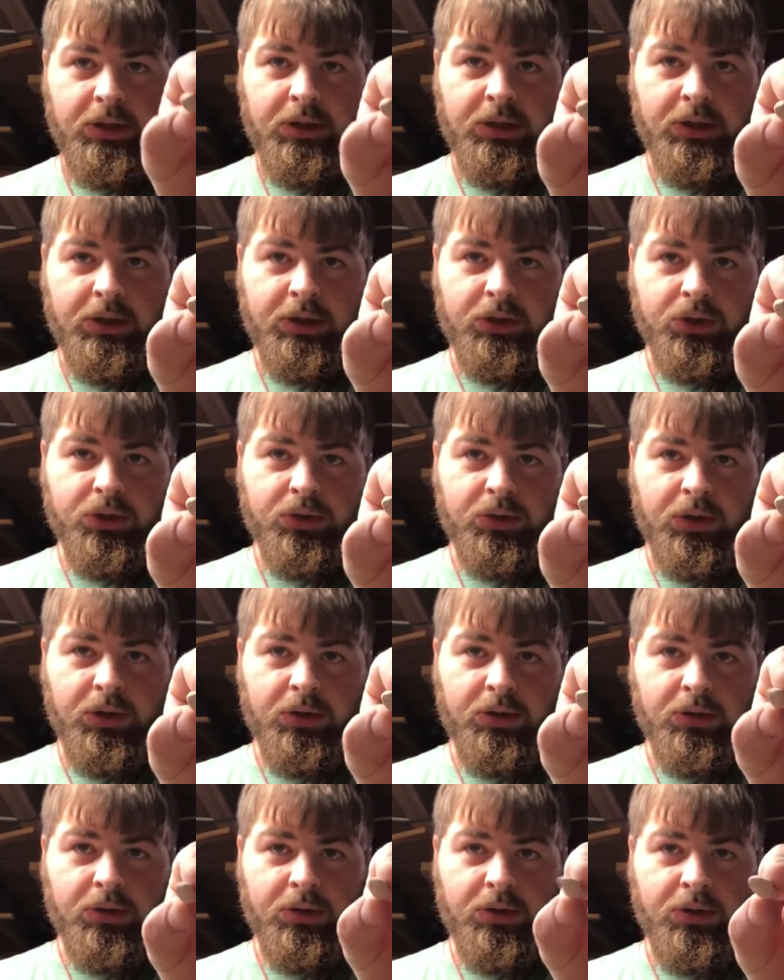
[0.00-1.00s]
and
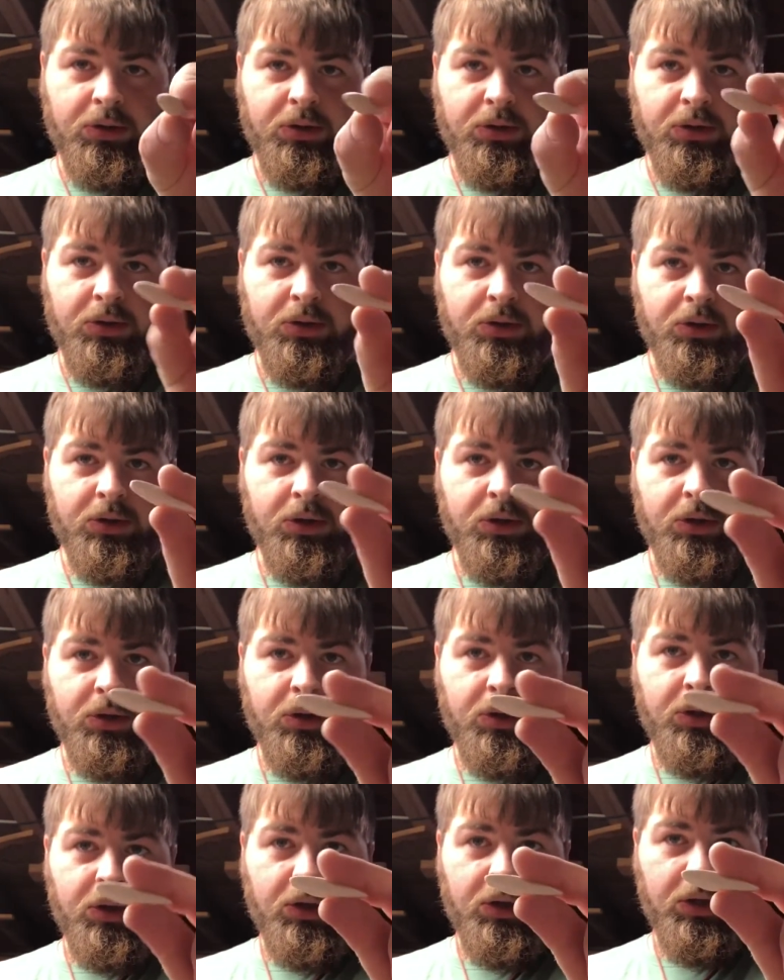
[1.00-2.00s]
drill
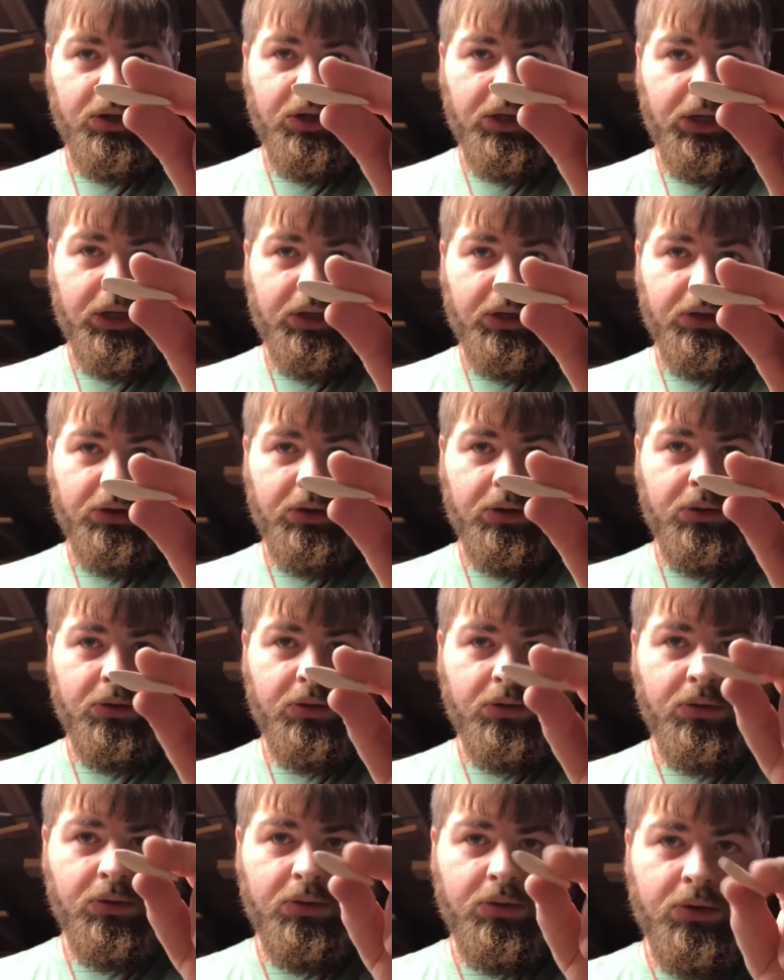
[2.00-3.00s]
a
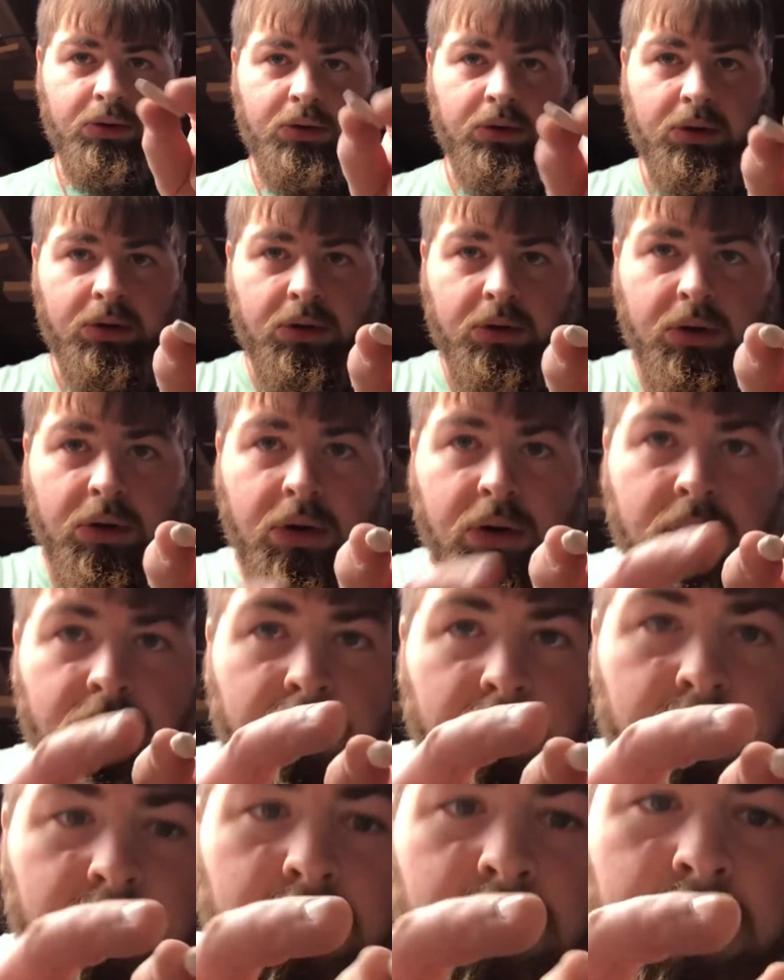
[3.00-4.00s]
little
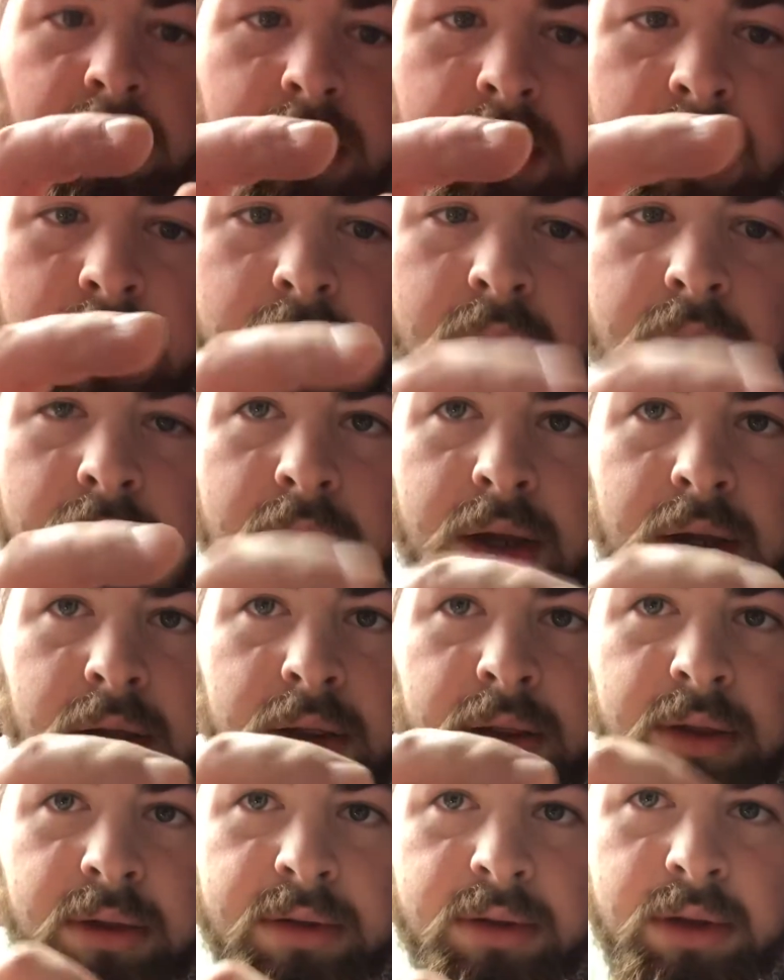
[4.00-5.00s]
hole in
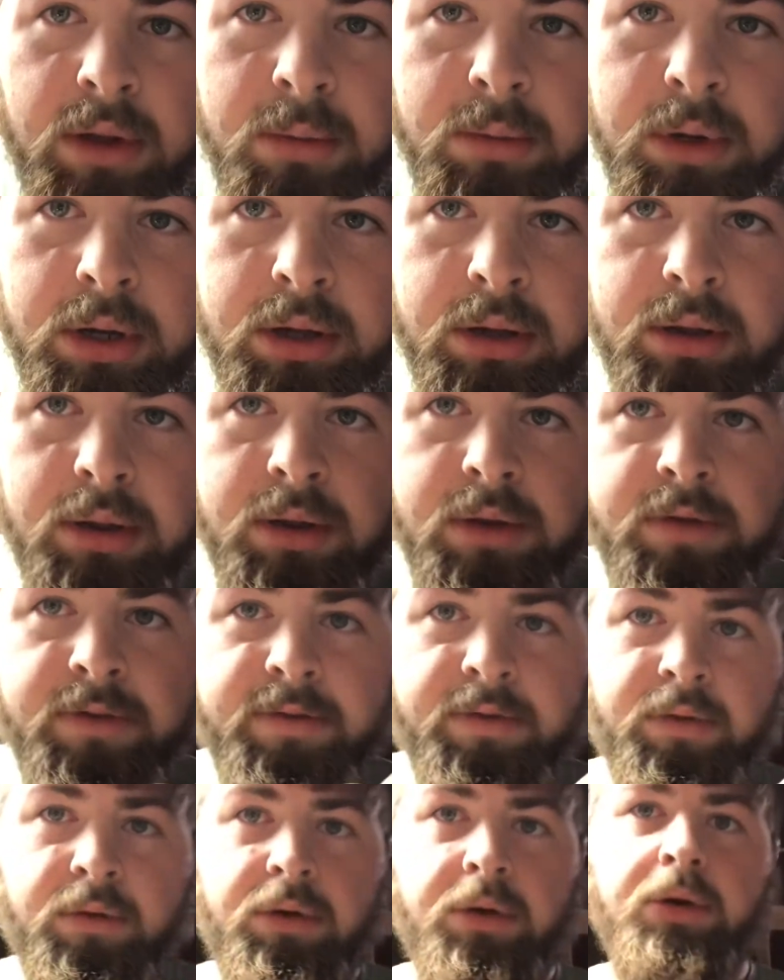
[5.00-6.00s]
the stomach of this
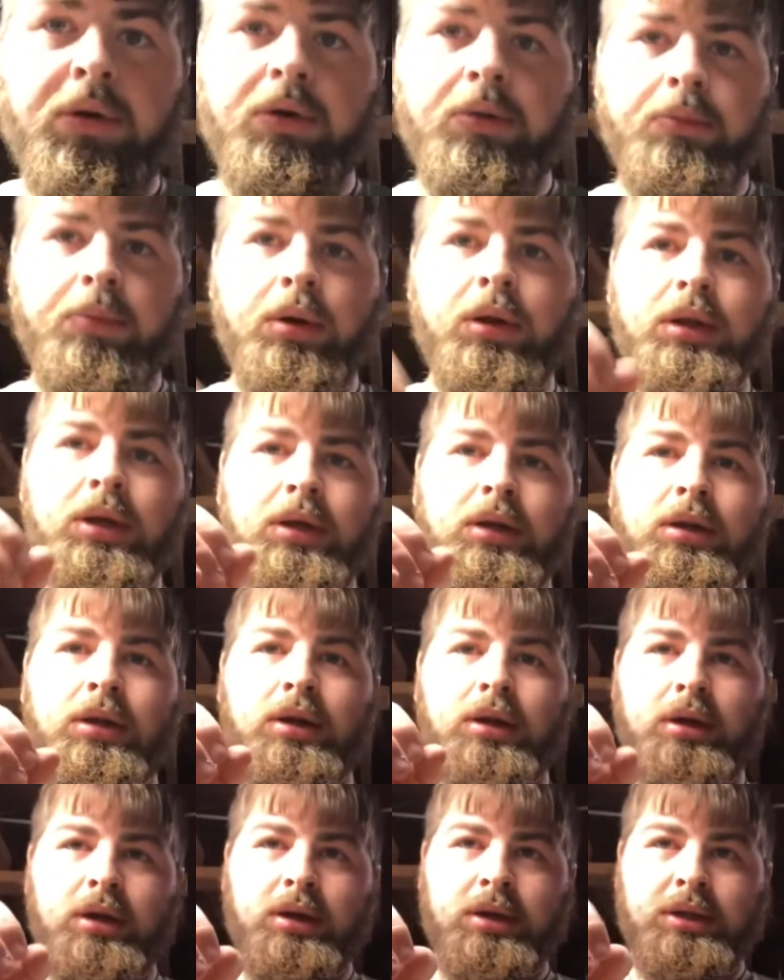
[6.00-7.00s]
for putting
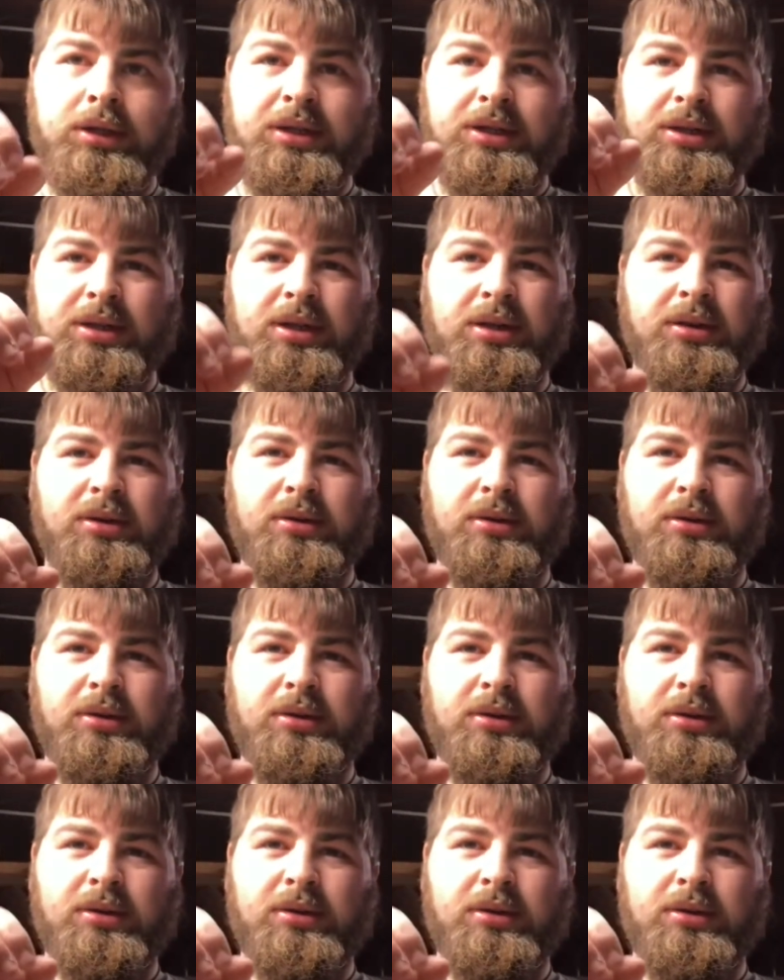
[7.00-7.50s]
just a